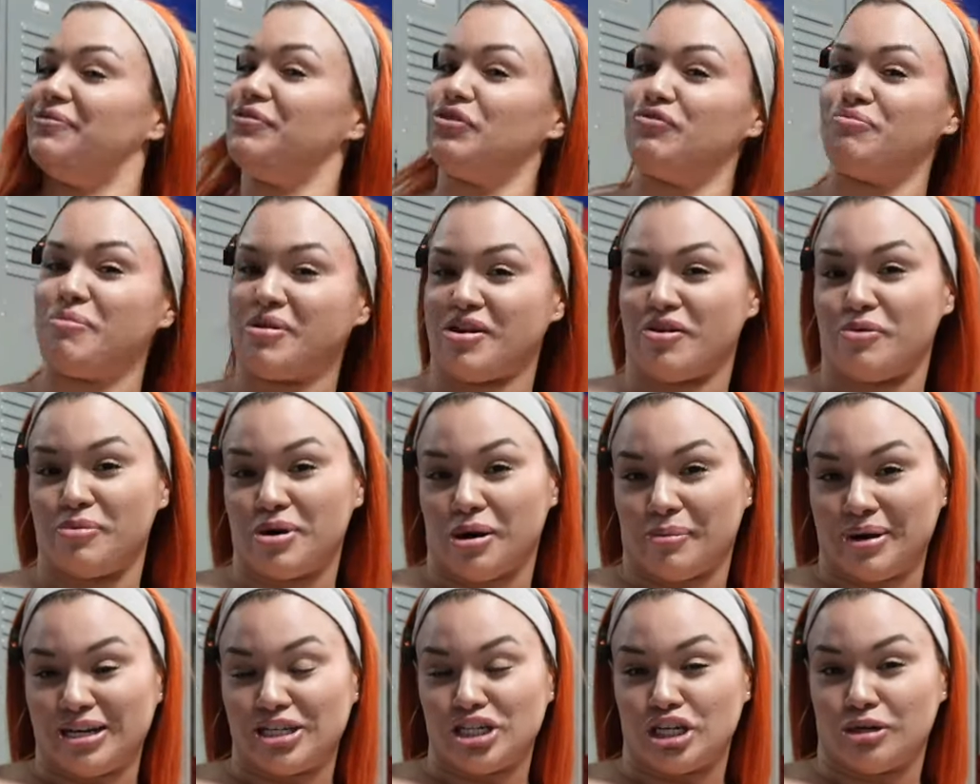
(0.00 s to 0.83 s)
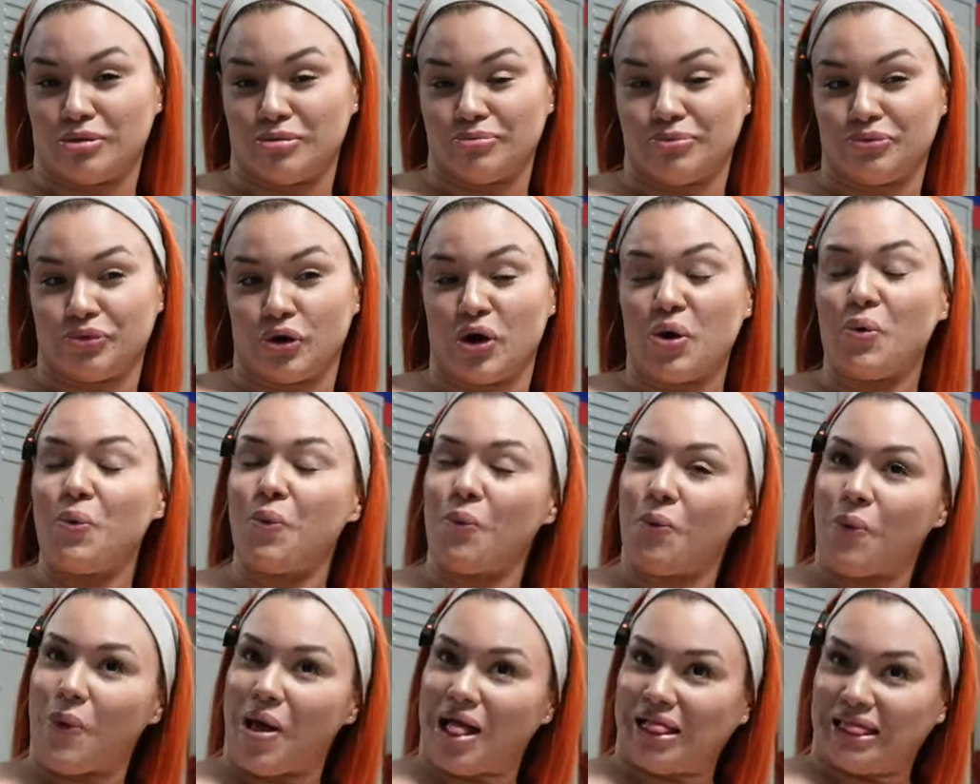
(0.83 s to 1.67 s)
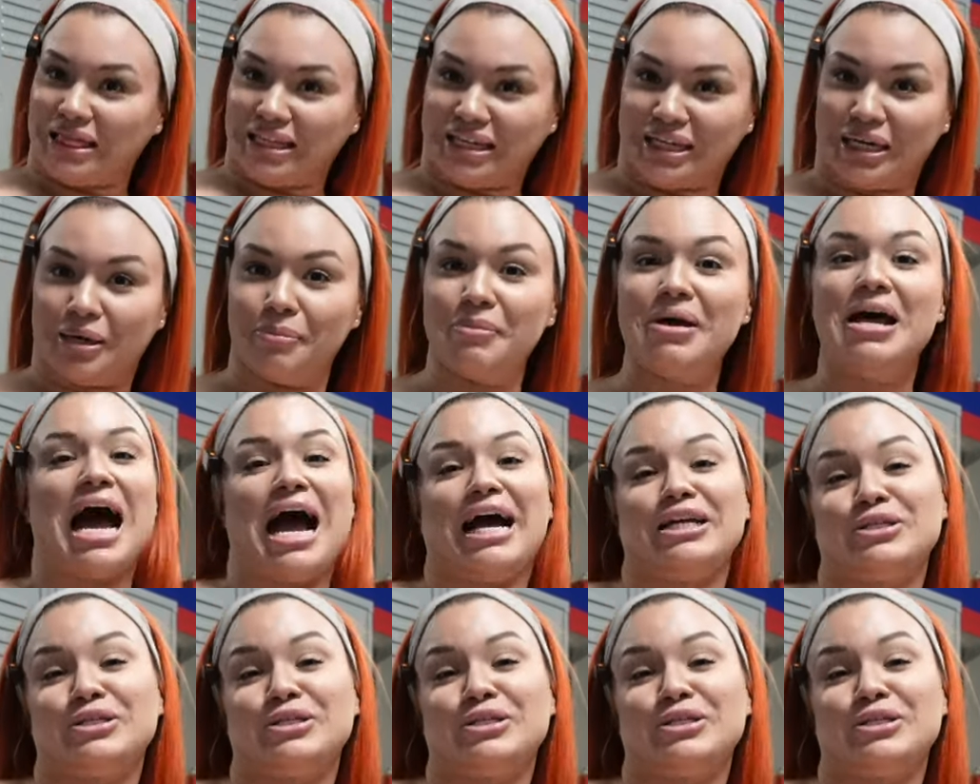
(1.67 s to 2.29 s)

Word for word: If you've never been on my channel before, welcome.